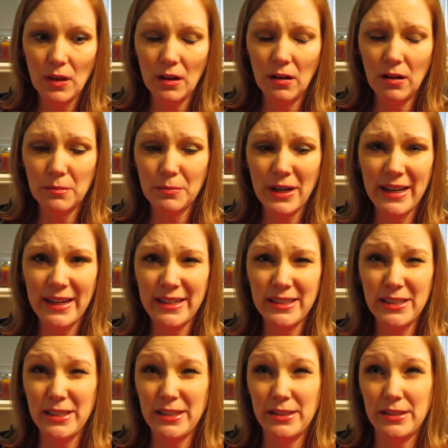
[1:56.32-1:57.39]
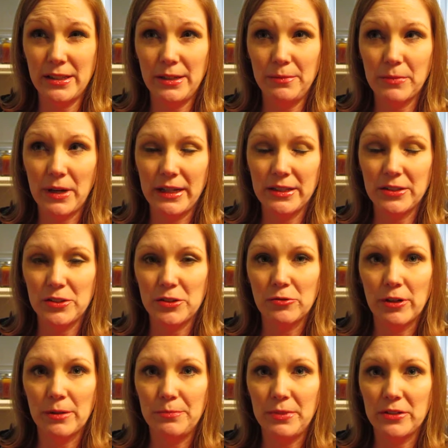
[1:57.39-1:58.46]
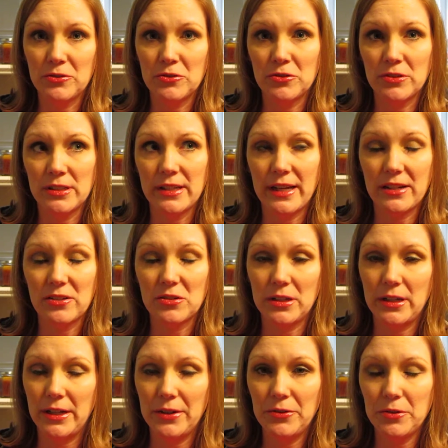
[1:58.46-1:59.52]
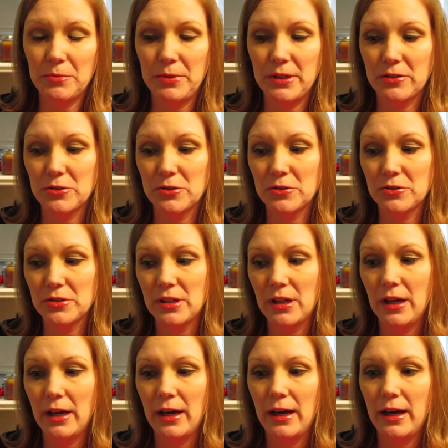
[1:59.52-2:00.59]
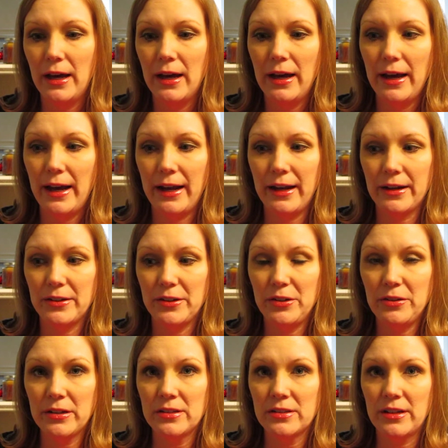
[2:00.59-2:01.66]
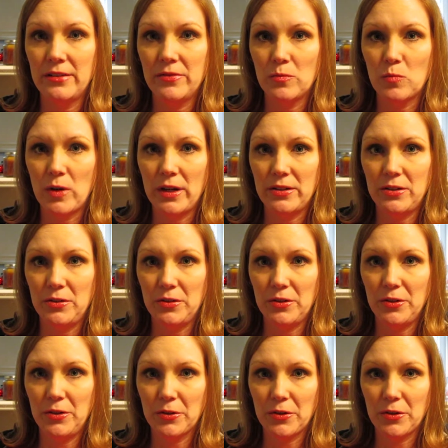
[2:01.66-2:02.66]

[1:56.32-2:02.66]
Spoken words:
On my HTC, my Instagram pictures is actually under pictures, and you can save them right to your